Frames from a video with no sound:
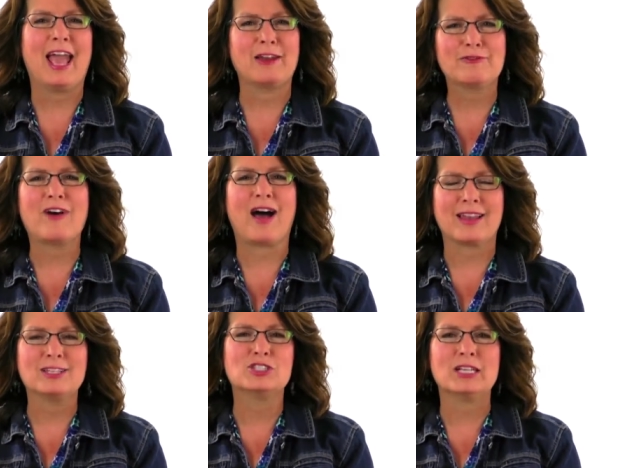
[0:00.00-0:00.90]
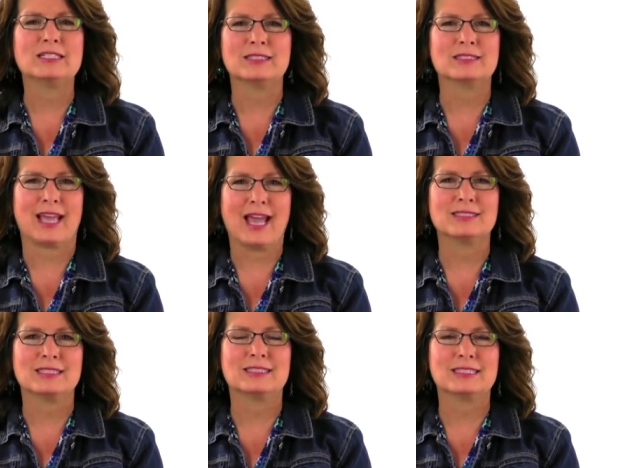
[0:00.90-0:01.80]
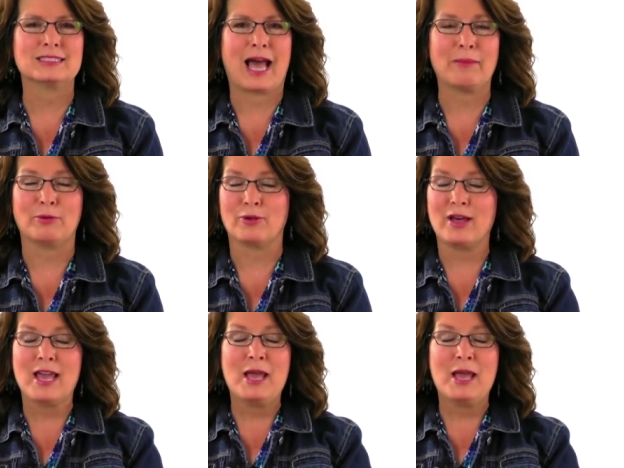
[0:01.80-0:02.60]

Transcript: and follow Jesus as His disciple.